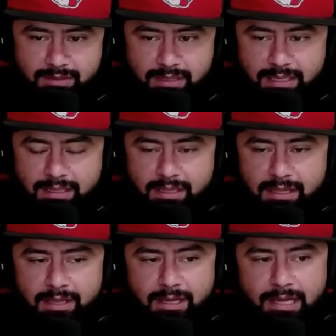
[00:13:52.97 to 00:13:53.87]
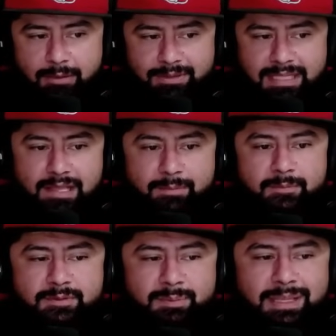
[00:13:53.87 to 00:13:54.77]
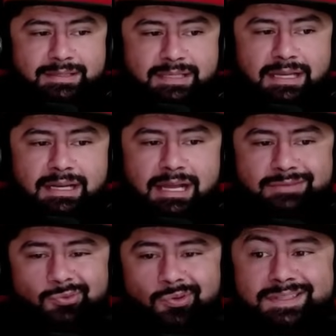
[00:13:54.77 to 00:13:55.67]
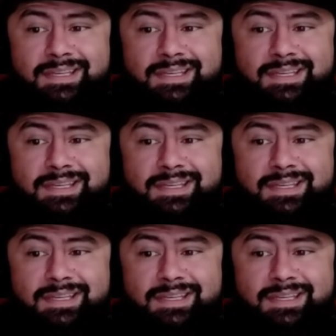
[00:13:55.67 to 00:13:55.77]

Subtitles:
Okay, with that being said, guys, once